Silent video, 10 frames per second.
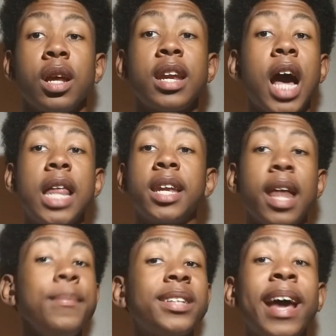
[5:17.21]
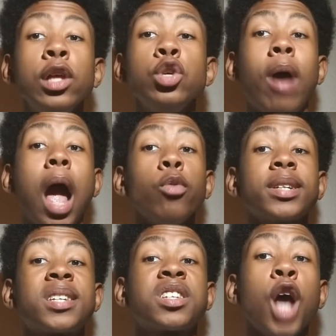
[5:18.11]
Now, let me tell you, I
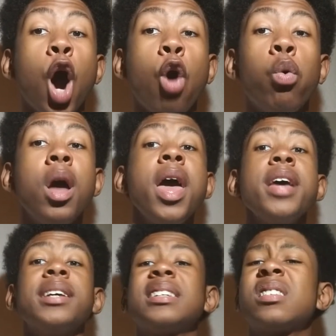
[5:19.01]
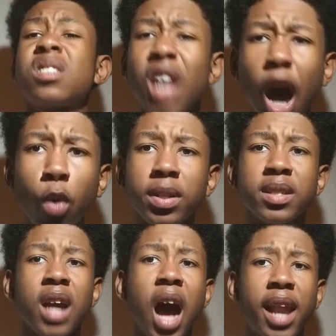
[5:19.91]
was so
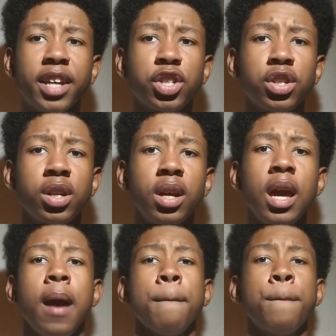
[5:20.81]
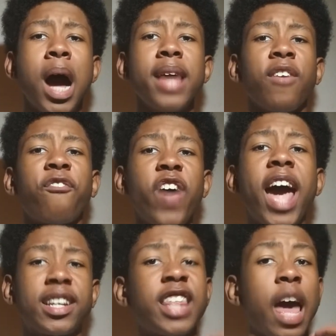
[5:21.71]
astonished by the
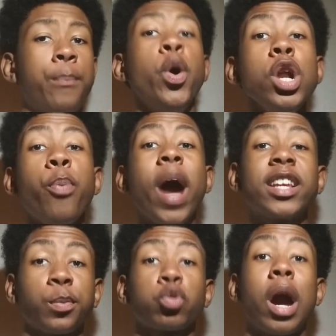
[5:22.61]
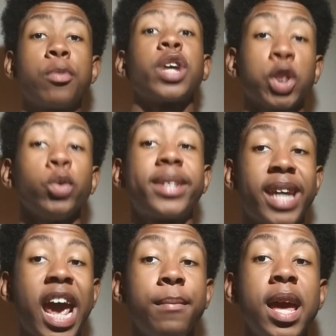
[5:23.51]
fact that PewDiePie subscribers actually
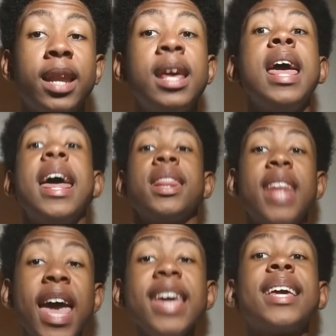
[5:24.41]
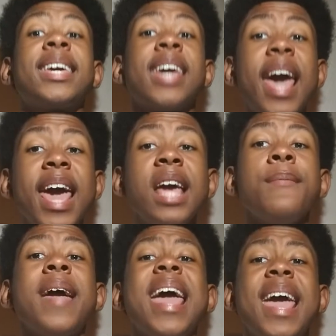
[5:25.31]
came in. They
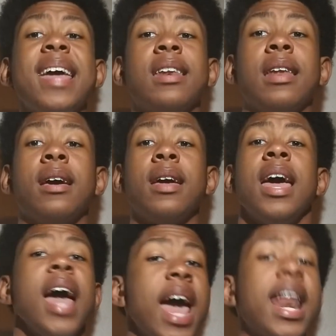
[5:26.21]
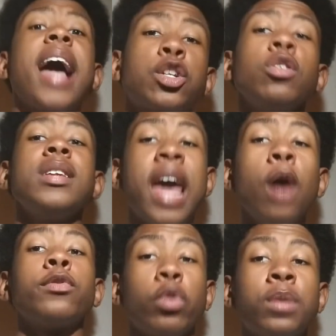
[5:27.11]
came in and actually
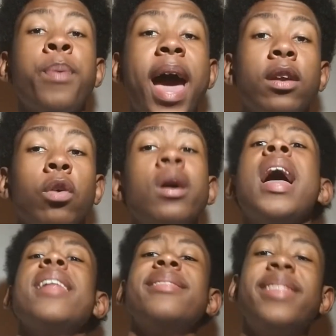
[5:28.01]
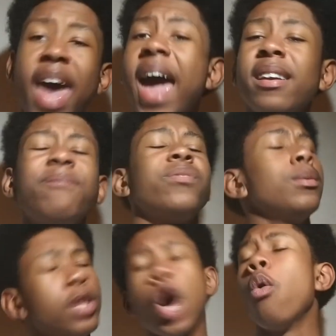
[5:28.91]
helped with battle. That,
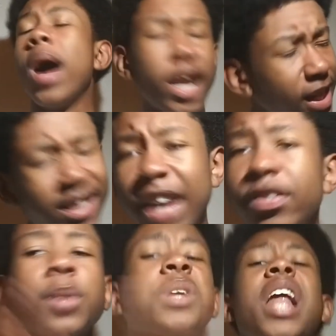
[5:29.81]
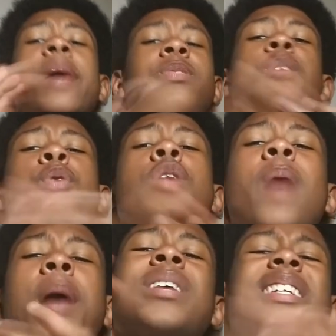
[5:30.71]
you know what, let's give some claps for
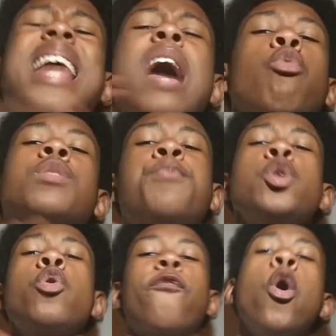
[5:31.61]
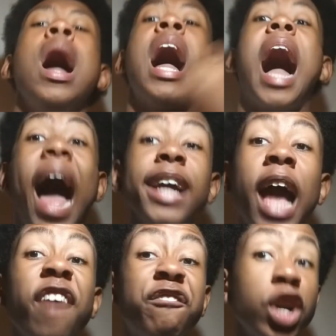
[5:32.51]
PewDiePie because that was beautiful. I
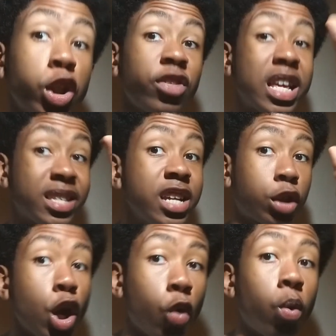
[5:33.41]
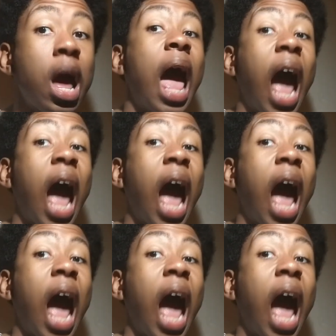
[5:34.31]
have footage of that scene too.